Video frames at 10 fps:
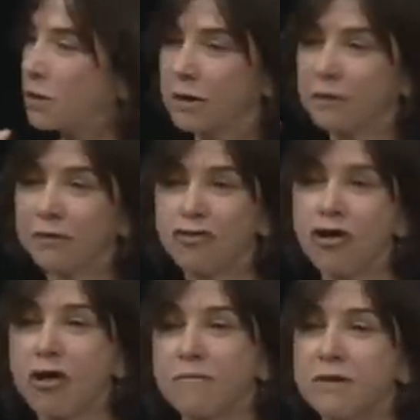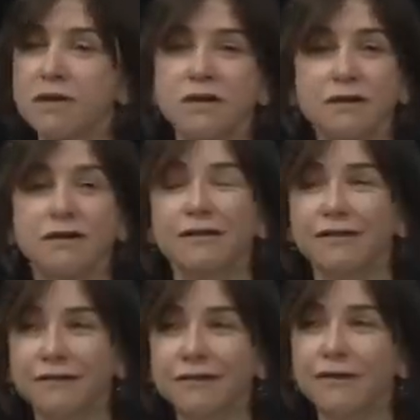I had no one that I could look to
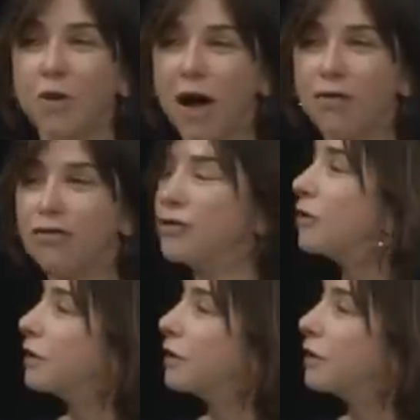and, and have